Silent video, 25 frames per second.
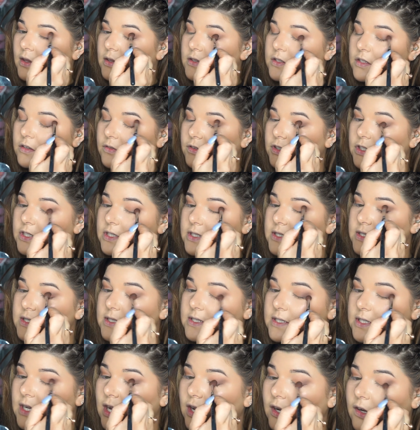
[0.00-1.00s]
So if you just
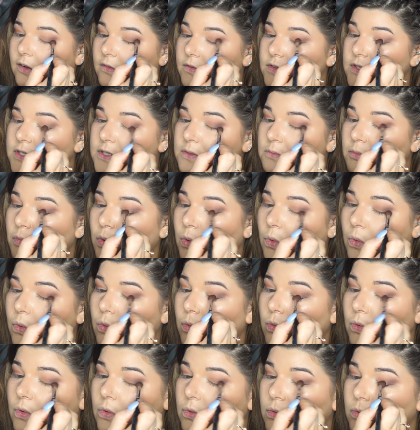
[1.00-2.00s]
start off
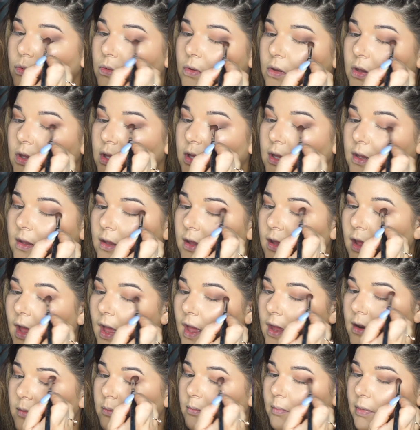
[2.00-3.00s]
small
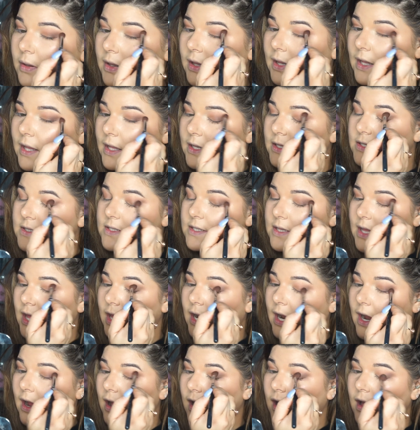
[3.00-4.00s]
and blend that
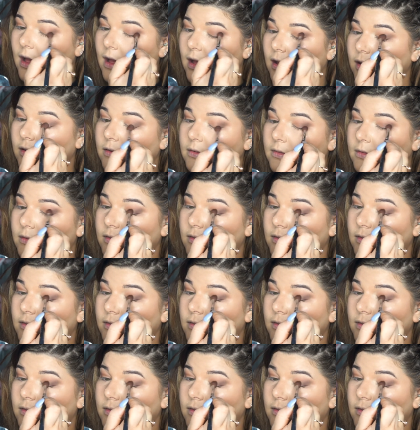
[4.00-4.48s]
out.